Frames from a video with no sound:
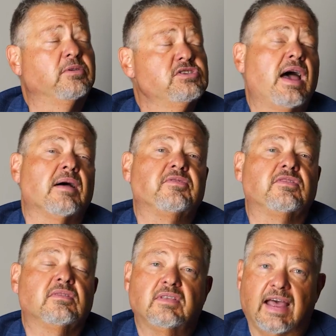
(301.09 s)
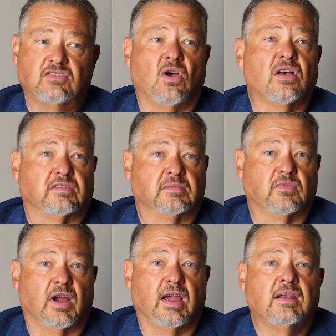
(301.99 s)
jobs. That's awesome,
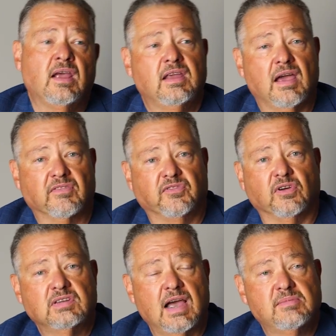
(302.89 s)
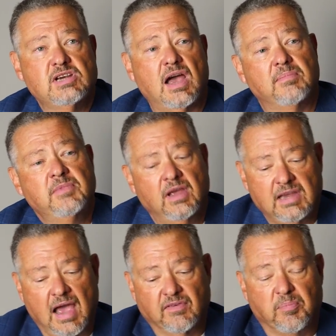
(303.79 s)
right? You have a full-time job,
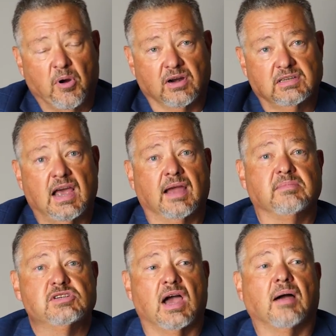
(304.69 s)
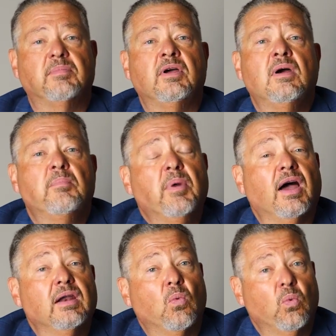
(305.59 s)
you have a part-time job.
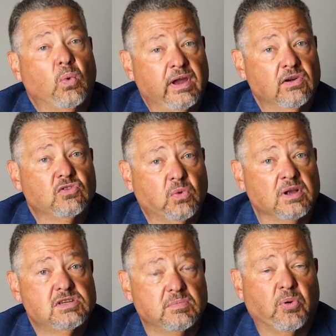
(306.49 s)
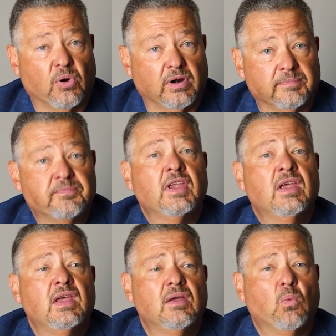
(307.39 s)
But here's what's important.
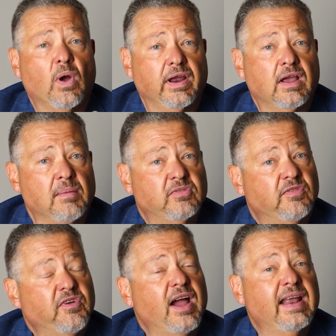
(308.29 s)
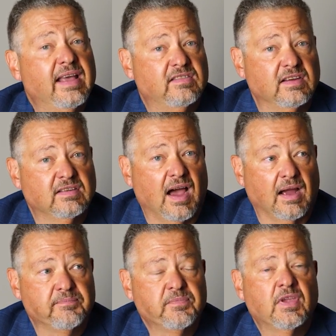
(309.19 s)
When it comes to financing time,